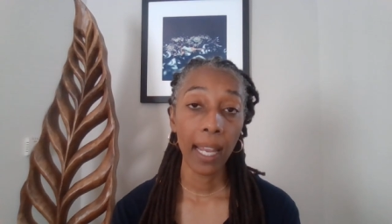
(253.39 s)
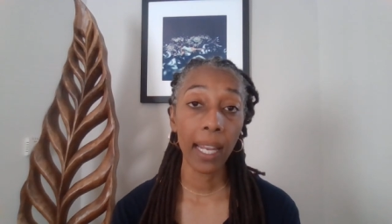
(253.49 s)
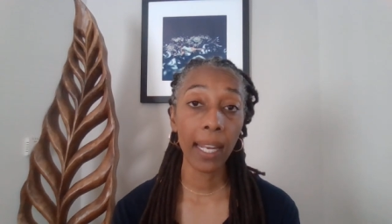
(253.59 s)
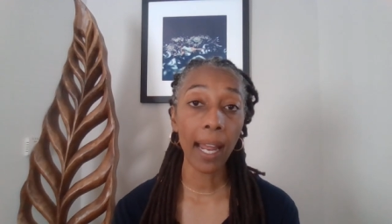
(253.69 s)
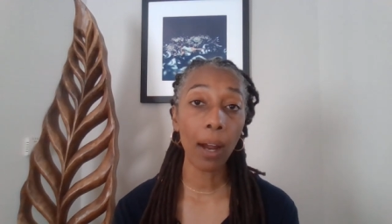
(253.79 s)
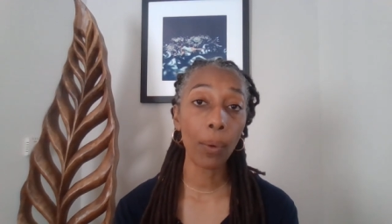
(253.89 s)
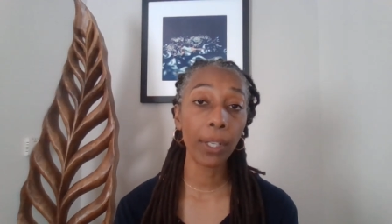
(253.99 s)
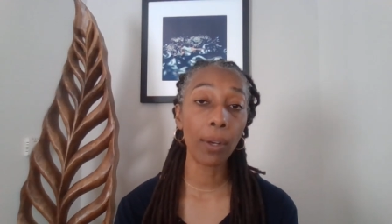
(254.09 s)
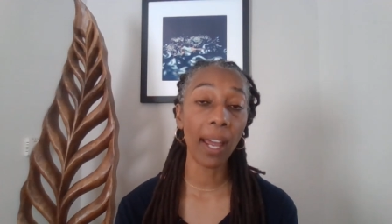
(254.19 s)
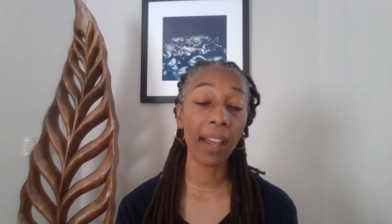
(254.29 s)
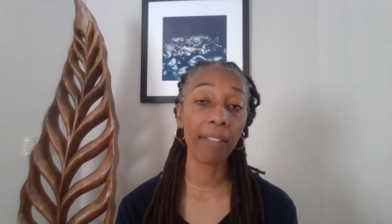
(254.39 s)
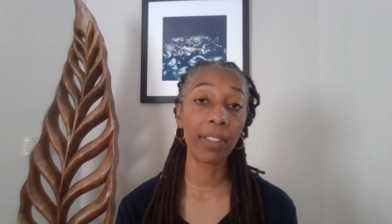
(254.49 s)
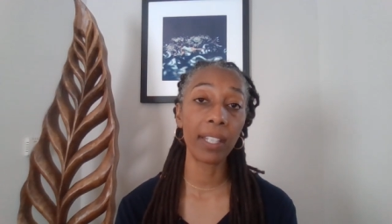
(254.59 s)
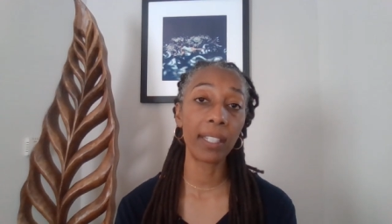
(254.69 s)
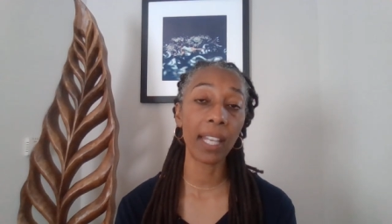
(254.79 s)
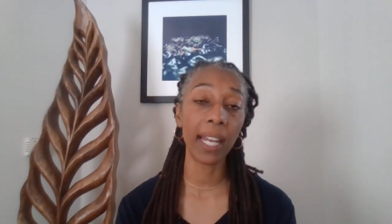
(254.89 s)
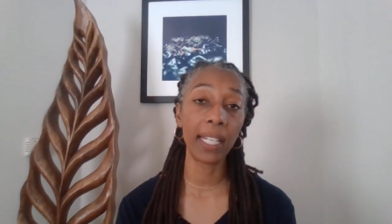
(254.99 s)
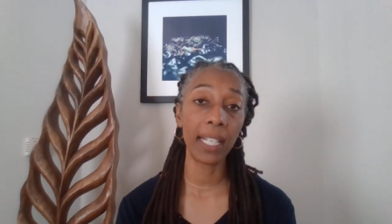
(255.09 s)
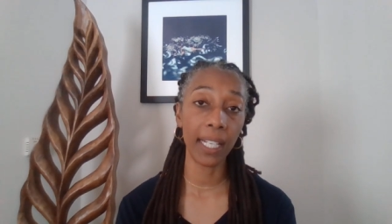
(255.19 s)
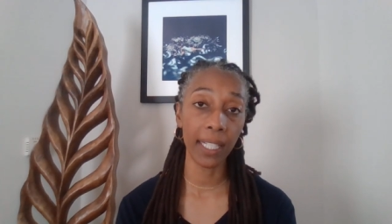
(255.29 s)
And now when you have this
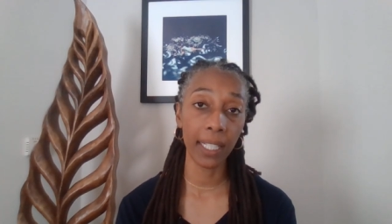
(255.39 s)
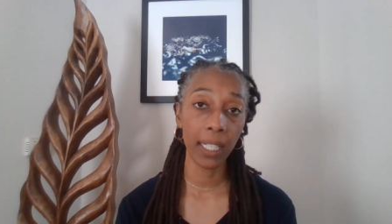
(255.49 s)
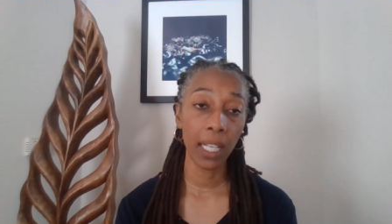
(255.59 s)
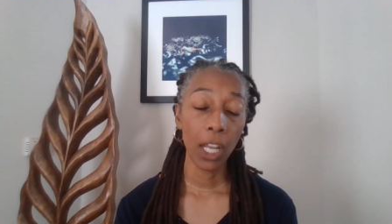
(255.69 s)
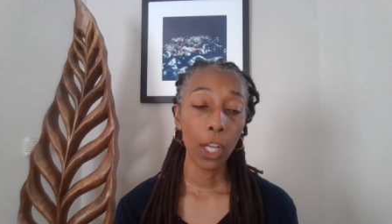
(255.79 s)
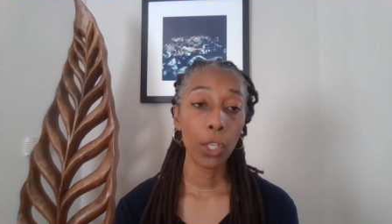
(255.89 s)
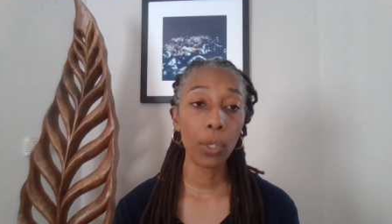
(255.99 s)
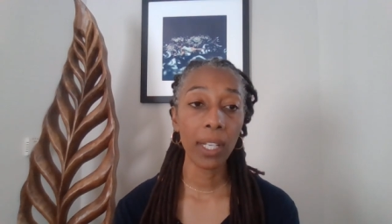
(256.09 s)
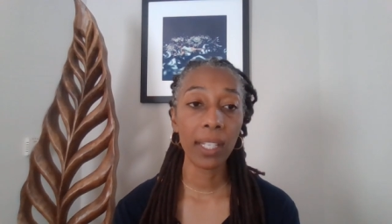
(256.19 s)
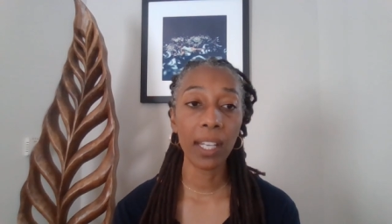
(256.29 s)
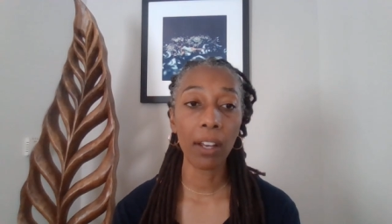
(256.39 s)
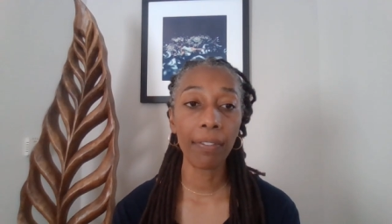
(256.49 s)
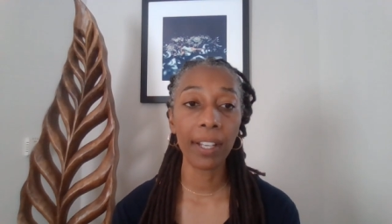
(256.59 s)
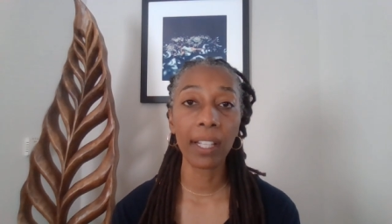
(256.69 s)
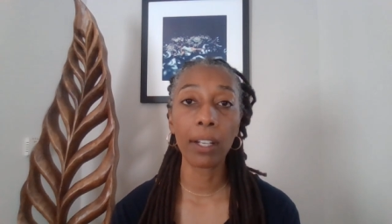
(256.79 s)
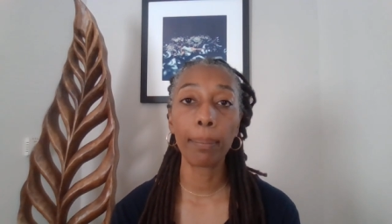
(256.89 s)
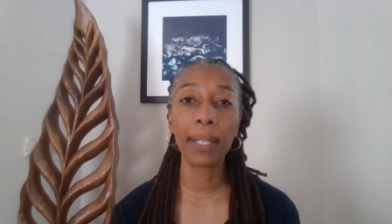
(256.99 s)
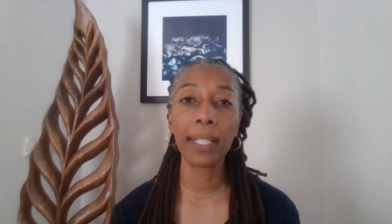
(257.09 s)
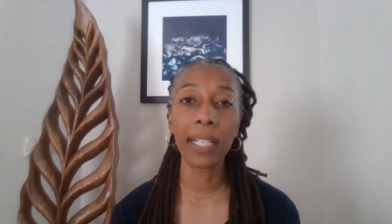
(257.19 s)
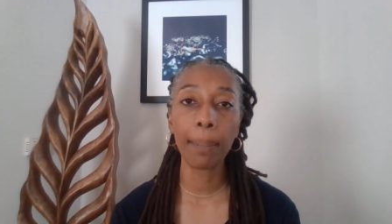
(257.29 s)
idea, you can delve a little
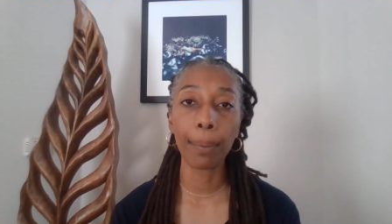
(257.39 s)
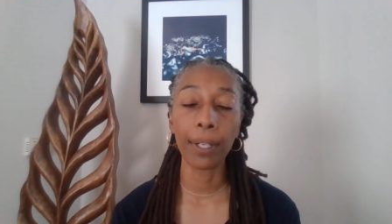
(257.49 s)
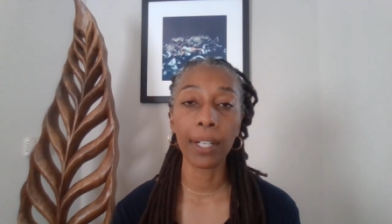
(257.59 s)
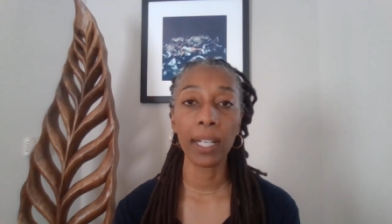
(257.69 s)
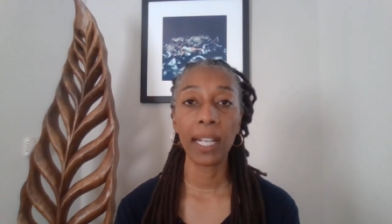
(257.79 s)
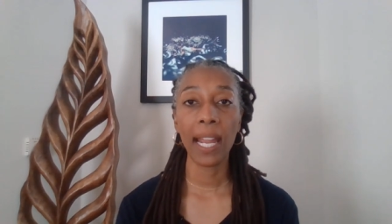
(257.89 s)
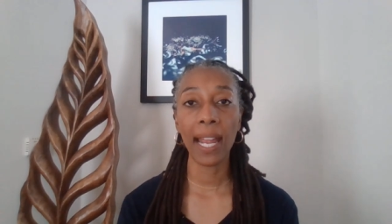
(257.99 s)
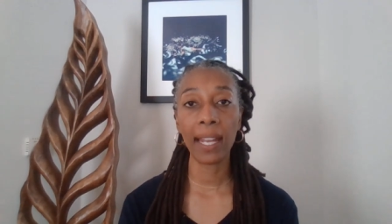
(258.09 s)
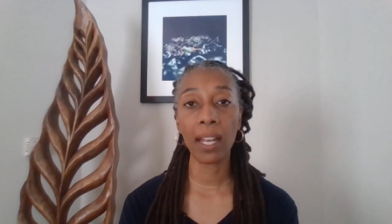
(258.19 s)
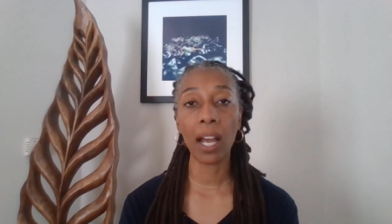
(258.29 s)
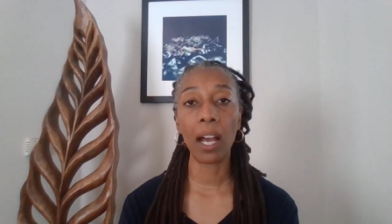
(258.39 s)
bit deeper and